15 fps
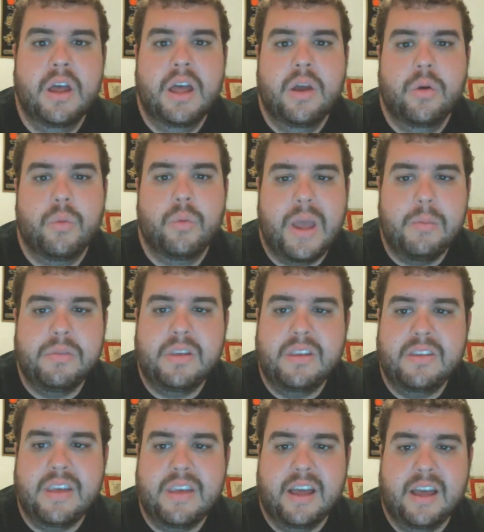
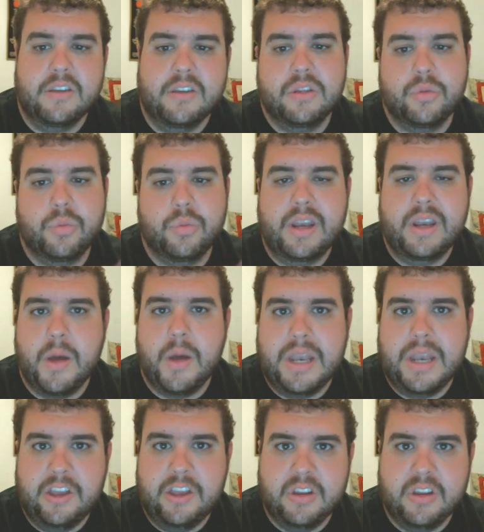Ramses has 3
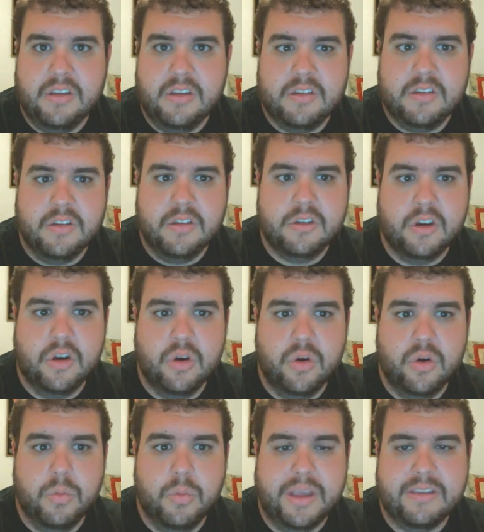nominations,
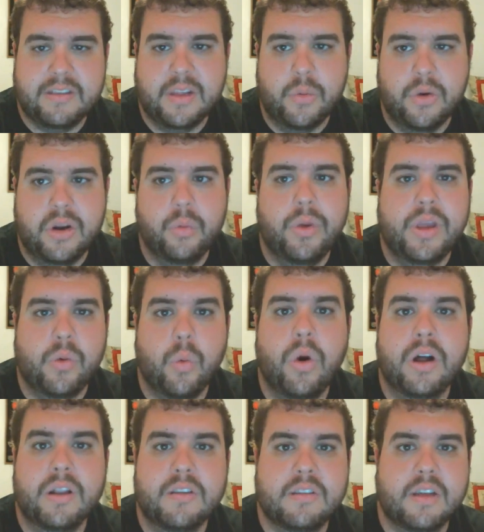so basically we're in week
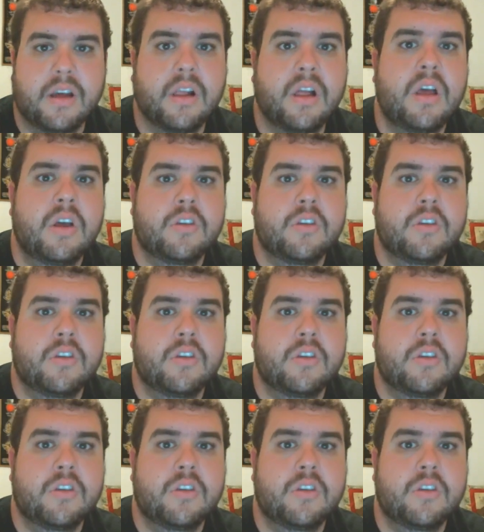1 still.